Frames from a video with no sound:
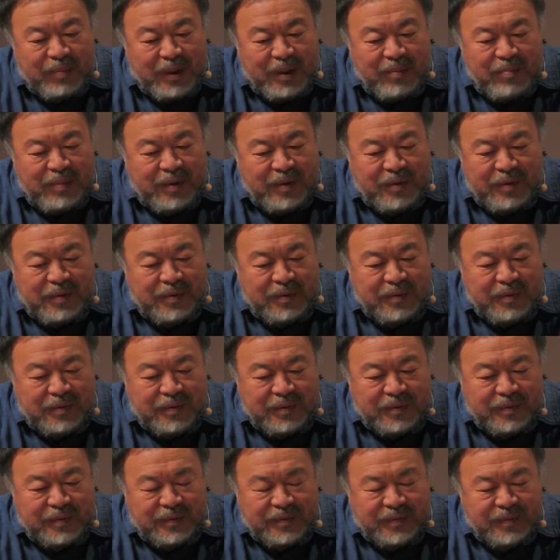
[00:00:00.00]

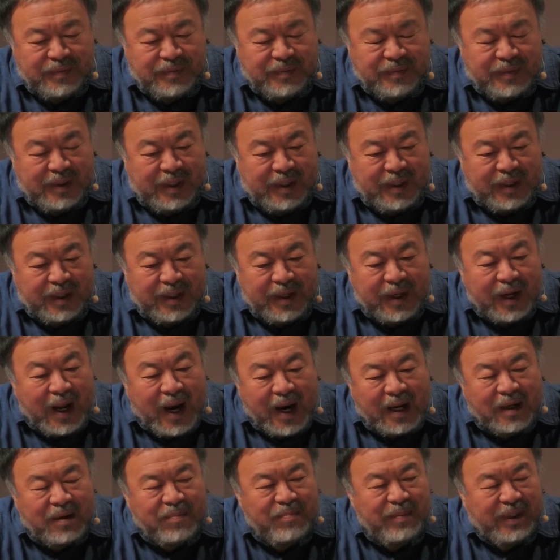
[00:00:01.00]
people are
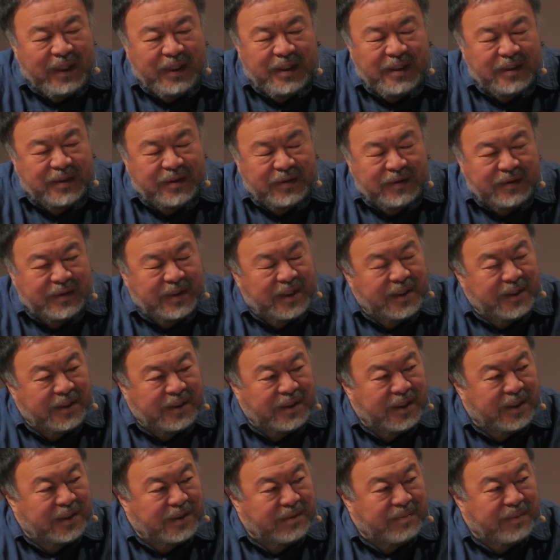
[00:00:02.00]
not making those kind of
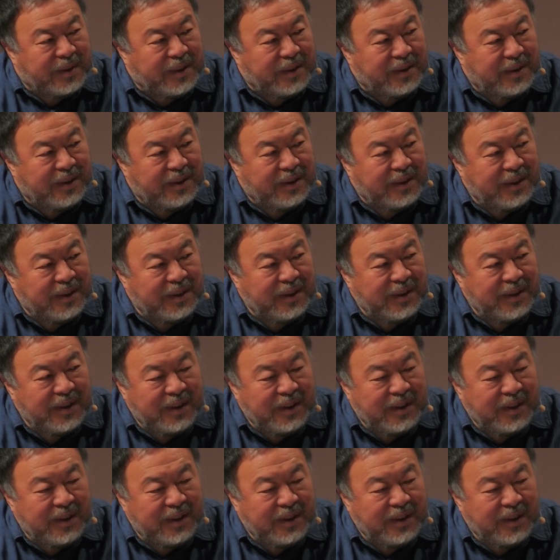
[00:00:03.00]
judgment,